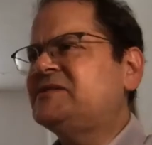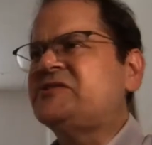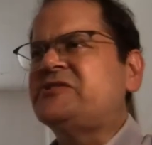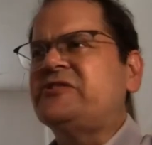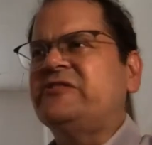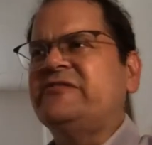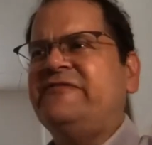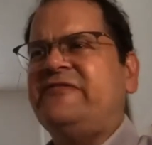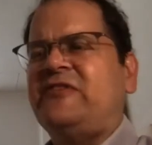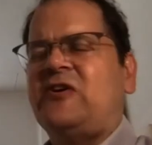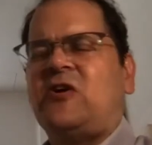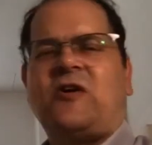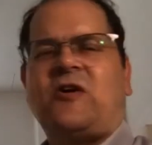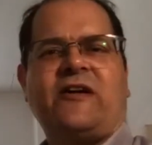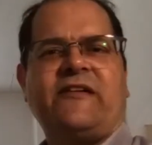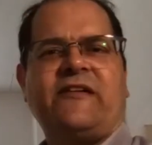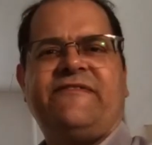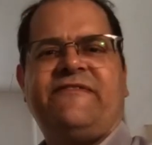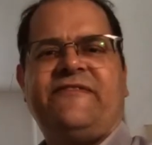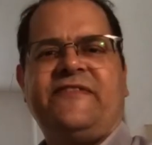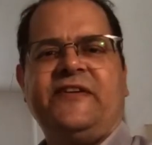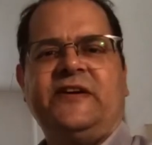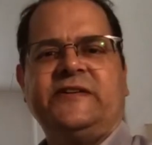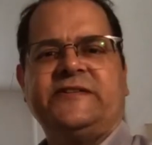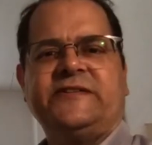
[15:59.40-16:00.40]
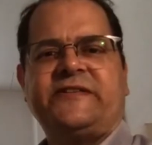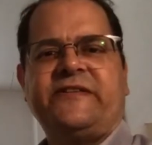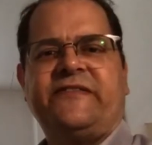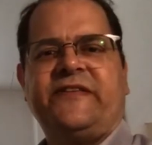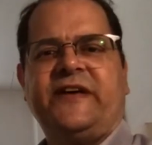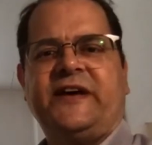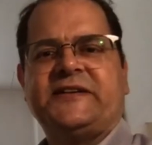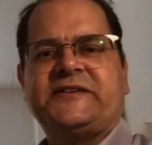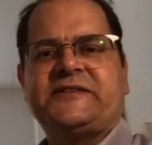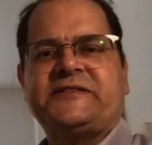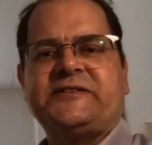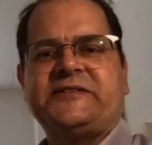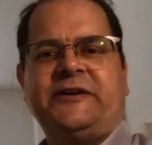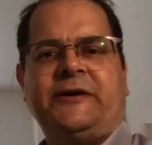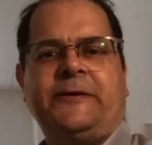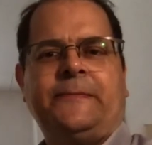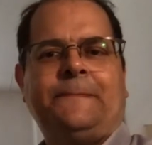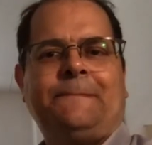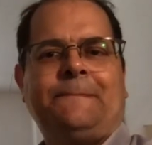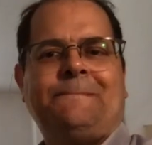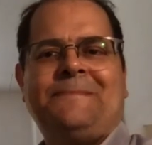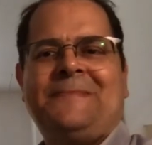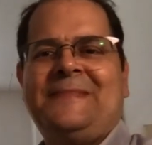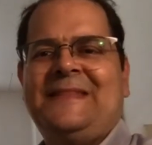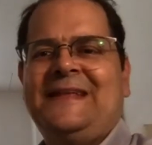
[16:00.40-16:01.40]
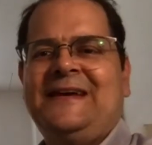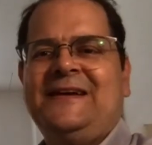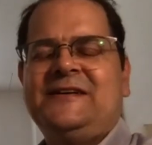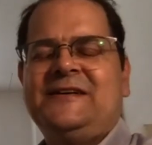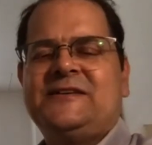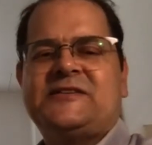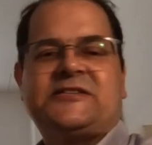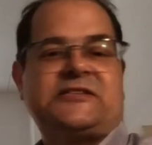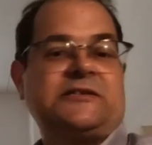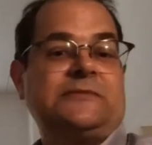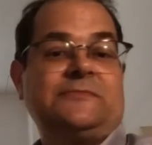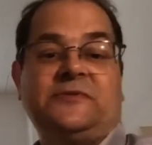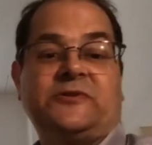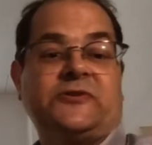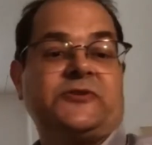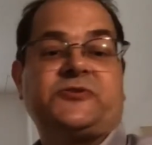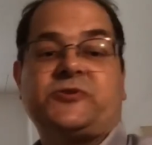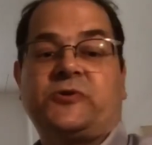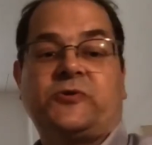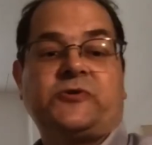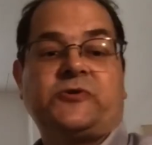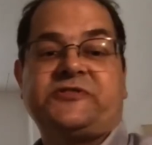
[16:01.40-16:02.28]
far I've felt that similar sorts of